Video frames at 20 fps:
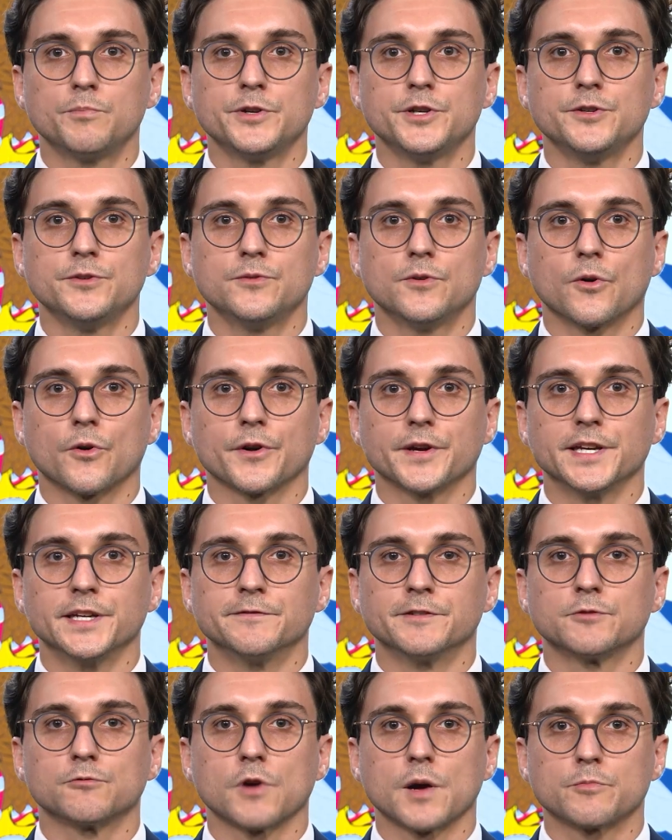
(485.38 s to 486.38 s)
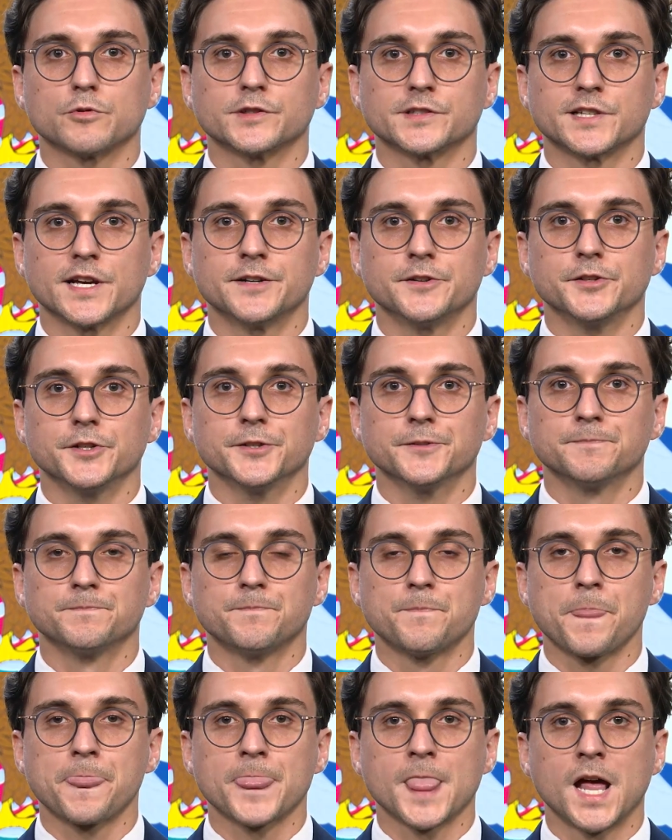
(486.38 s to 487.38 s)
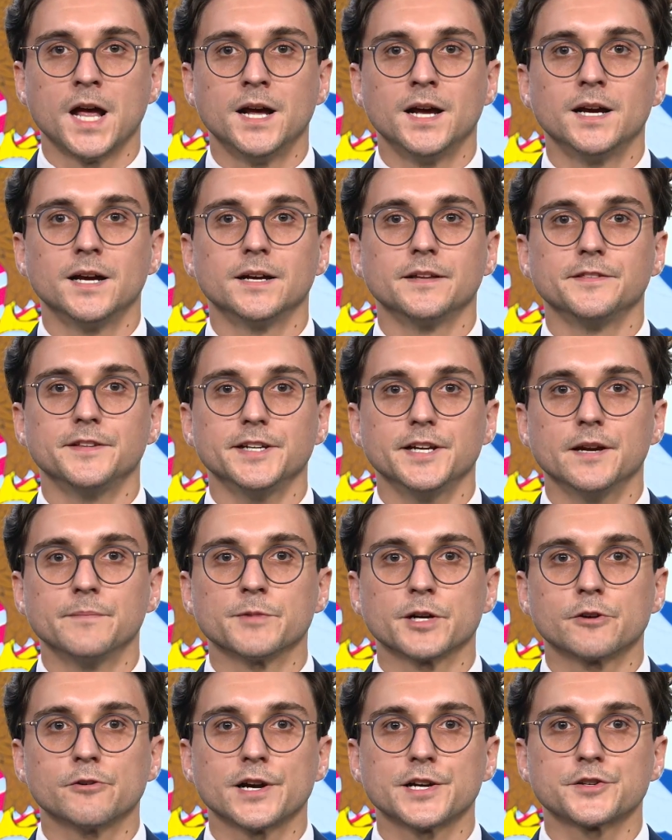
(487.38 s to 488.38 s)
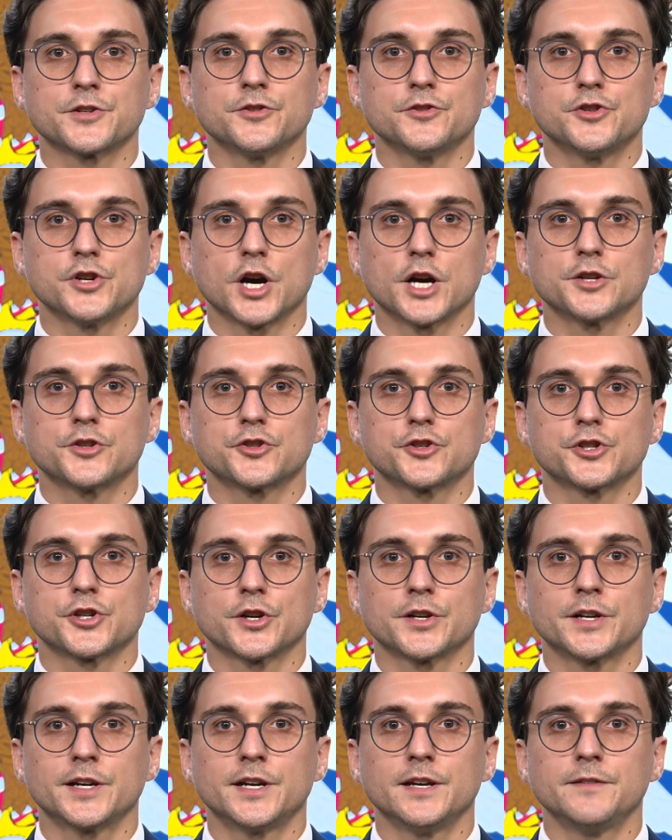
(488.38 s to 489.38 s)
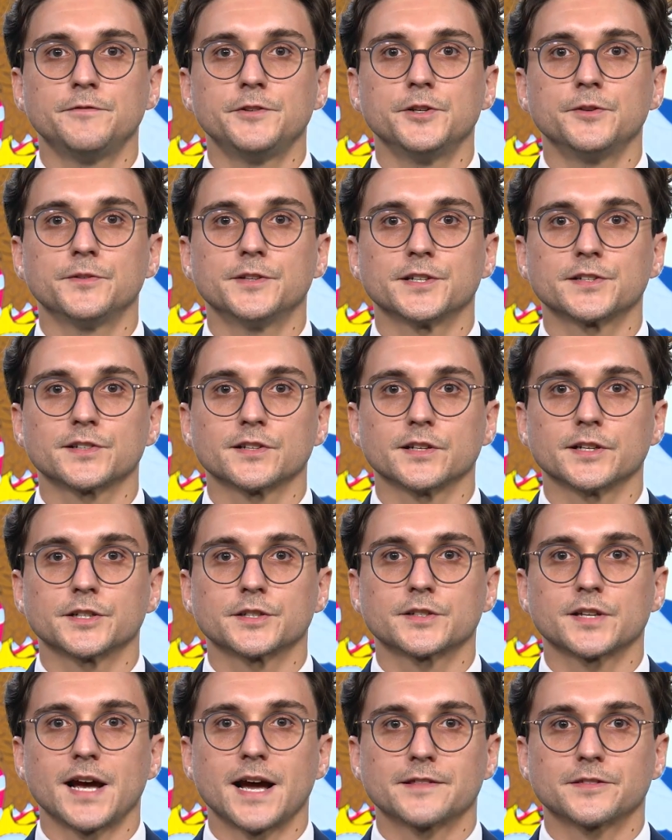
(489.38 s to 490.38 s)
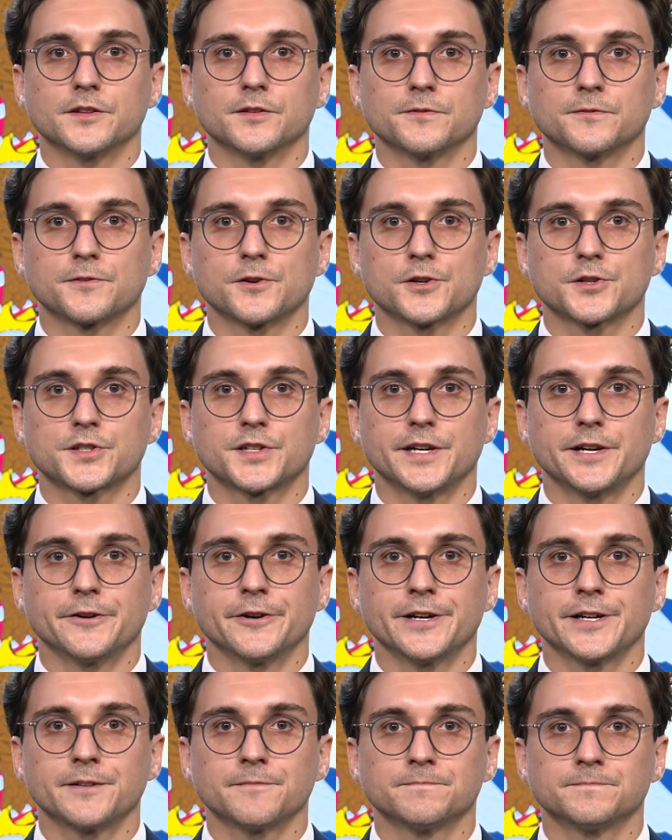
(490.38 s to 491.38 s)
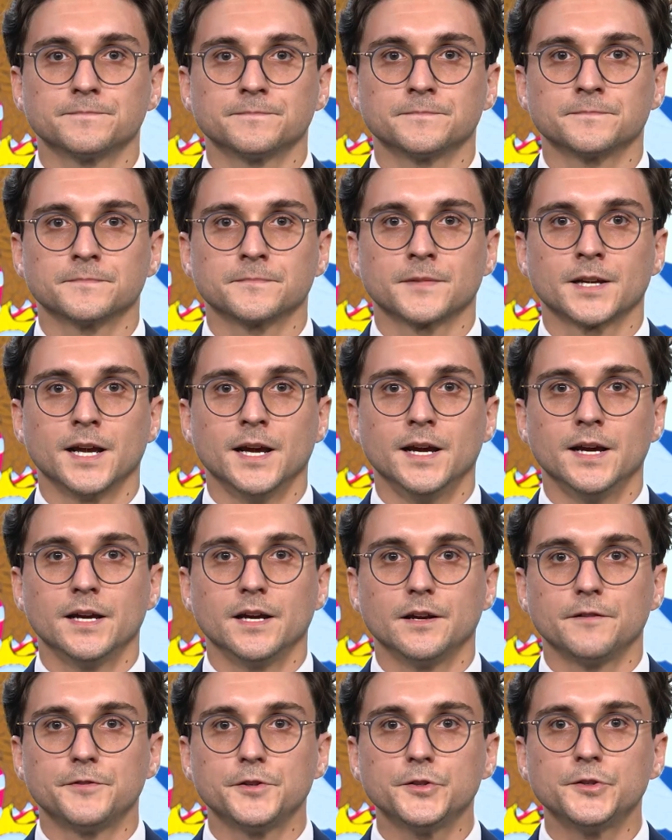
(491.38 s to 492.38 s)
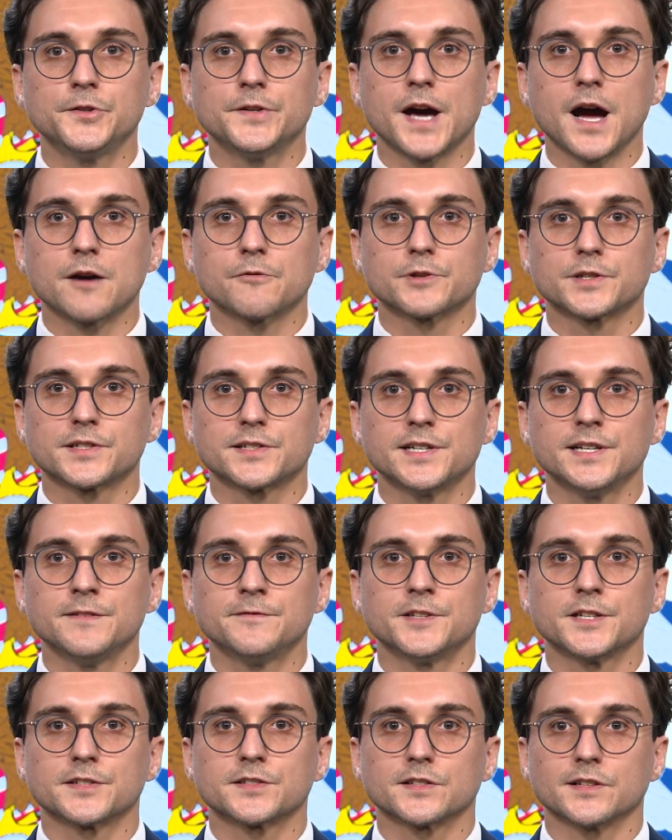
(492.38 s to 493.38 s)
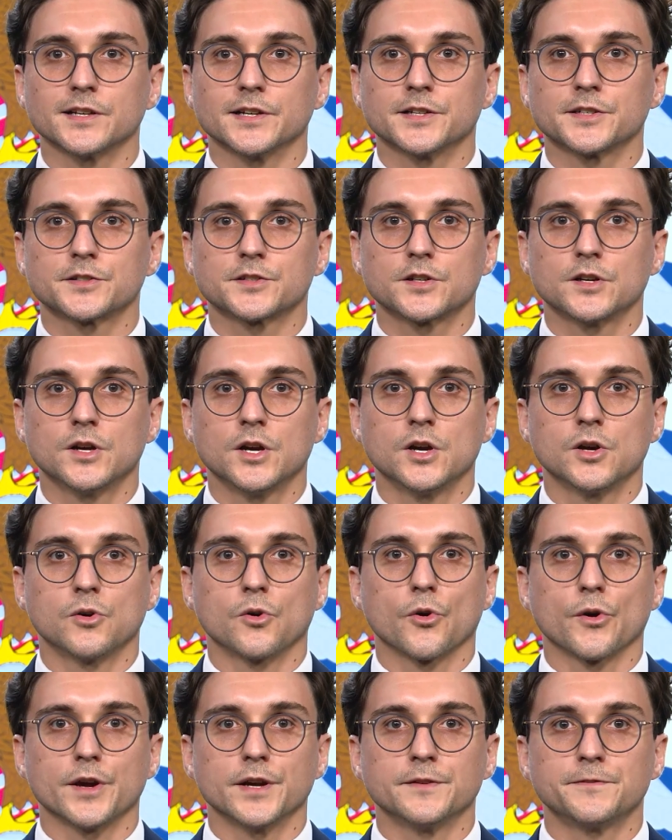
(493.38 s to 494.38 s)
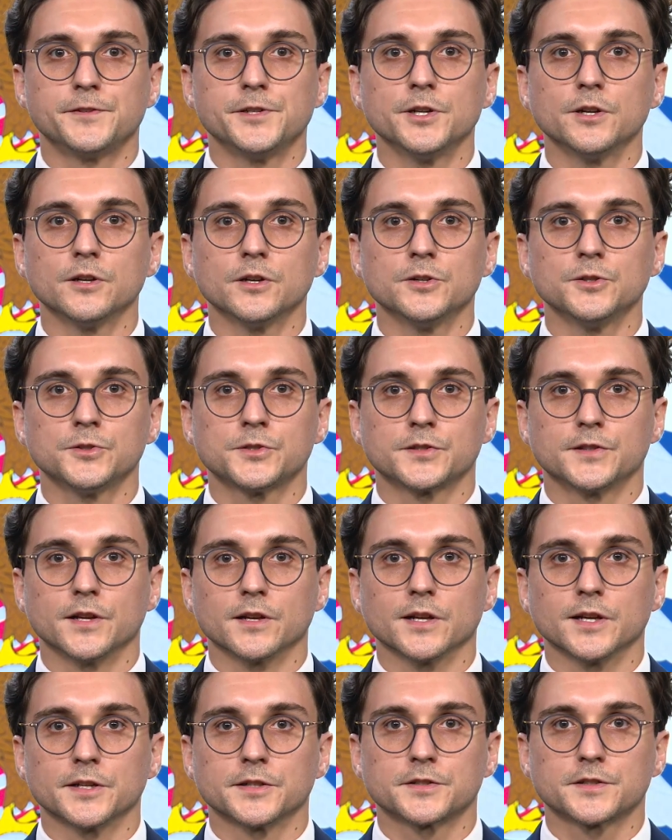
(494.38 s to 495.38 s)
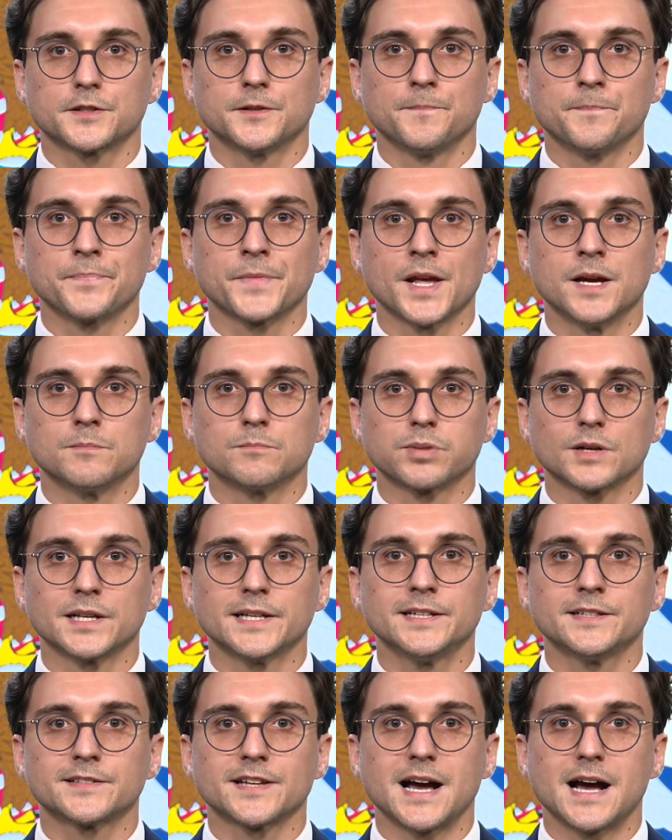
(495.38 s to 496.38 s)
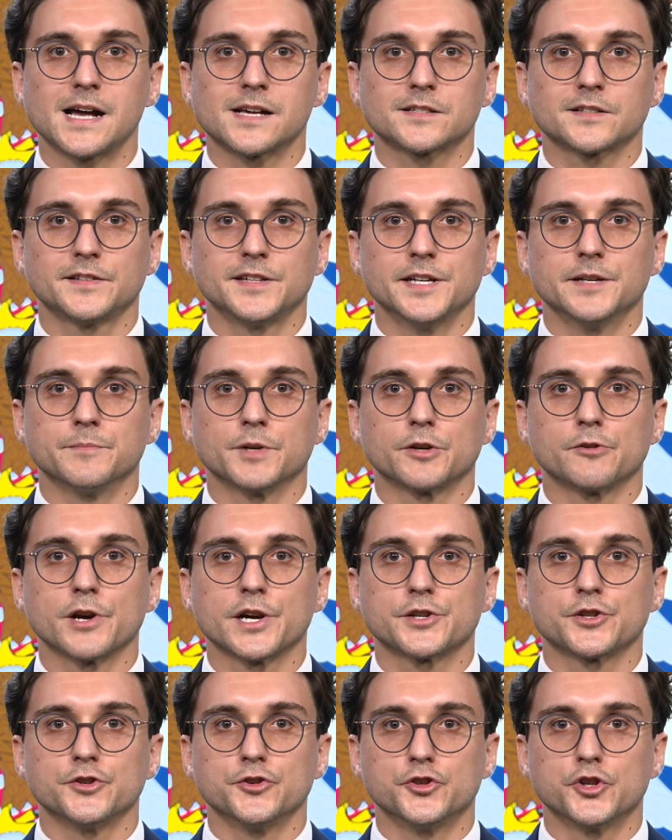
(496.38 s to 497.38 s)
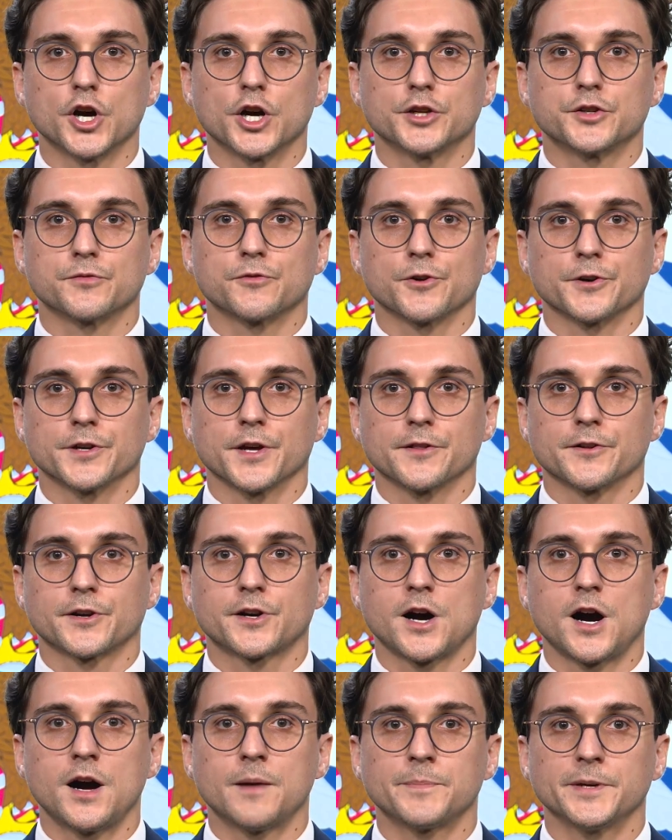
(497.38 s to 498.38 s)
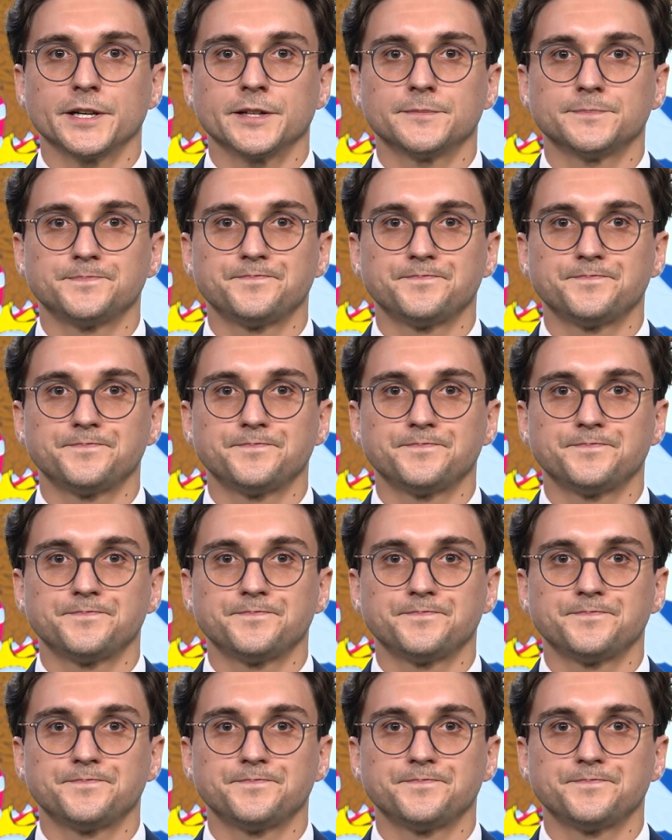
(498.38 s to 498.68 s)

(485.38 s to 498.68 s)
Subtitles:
you or even represent you. The immigration judge should give you this list at the first hearing. If you do not receive this list, or if you lose the list, please ask the immigration judge for another copy.